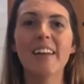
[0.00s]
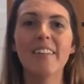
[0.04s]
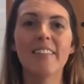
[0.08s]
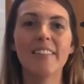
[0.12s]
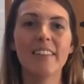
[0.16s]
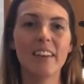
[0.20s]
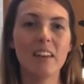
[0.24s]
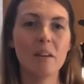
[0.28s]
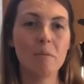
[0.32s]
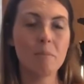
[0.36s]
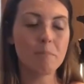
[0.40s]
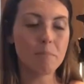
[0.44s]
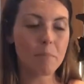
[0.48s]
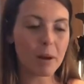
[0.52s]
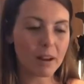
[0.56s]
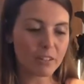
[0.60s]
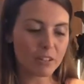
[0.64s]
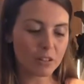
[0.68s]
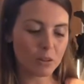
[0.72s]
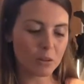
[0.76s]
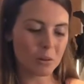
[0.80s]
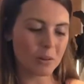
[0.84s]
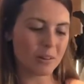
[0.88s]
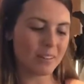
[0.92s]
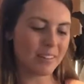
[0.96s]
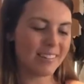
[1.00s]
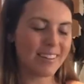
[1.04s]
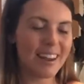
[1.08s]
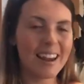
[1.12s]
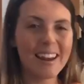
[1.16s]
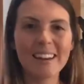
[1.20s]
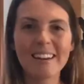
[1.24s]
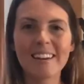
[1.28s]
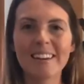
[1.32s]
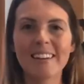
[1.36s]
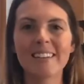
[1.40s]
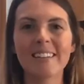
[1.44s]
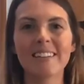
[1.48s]
the muscles,
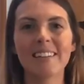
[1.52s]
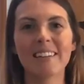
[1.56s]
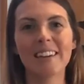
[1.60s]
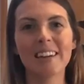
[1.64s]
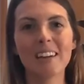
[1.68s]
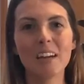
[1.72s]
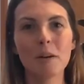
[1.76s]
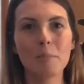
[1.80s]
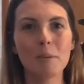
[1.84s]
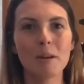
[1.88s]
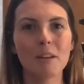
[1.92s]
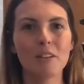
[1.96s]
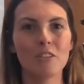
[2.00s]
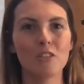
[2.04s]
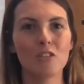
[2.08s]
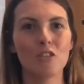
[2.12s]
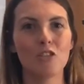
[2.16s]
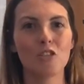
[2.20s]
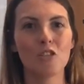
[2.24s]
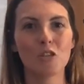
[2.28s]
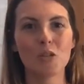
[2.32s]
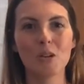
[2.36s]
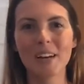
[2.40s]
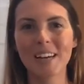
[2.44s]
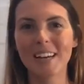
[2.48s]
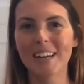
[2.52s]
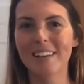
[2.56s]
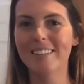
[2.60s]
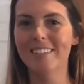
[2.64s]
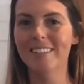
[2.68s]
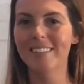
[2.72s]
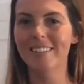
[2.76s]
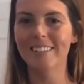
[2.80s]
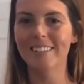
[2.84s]
tendons, ligaments, joints,